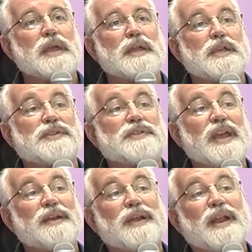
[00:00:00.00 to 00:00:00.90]
You
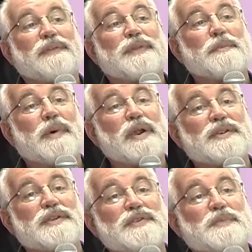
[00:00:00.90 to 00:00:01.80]
stand out the
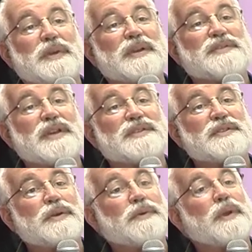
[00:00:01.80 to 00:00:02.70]
margins because that's
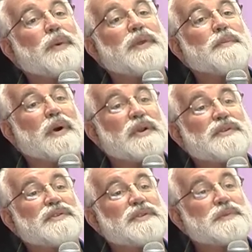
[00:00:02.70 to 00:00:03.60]
the only way the
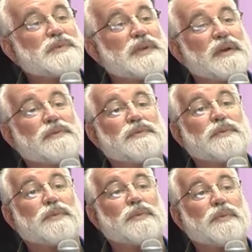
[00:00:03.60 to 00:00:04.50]
margins themselves
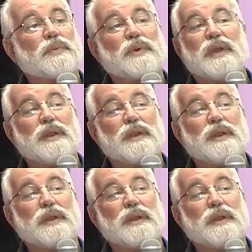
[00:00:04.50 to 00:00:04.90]
will get